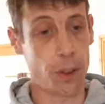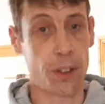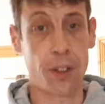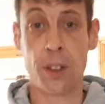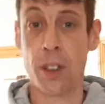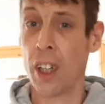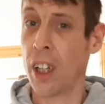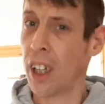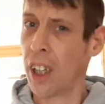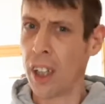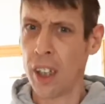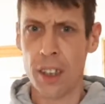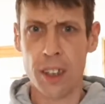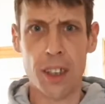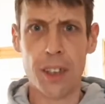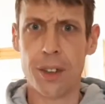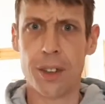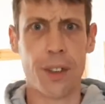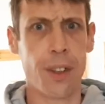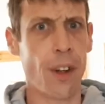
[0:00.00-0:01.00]
it's
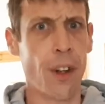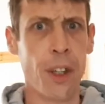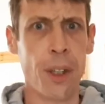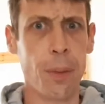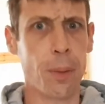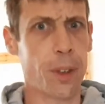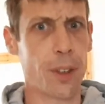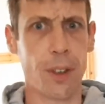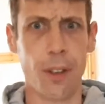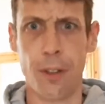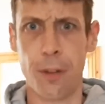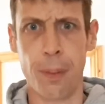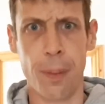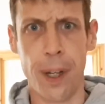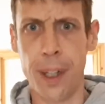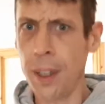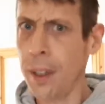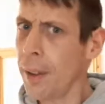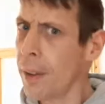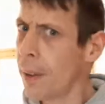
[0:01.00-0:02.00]
this slime stuff,
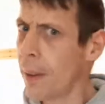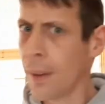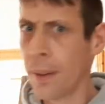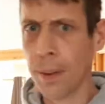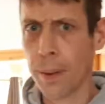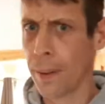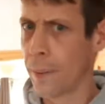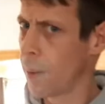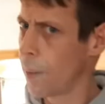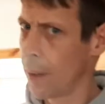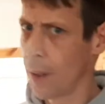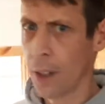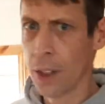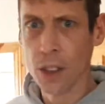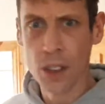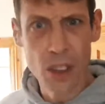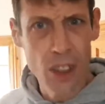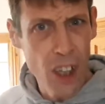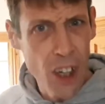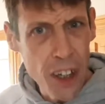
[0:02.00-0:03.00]
man.
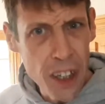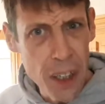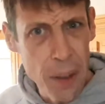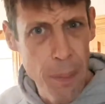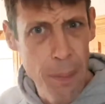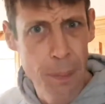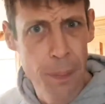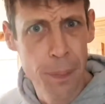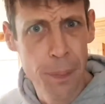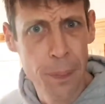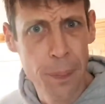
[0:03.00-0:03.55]
Slime.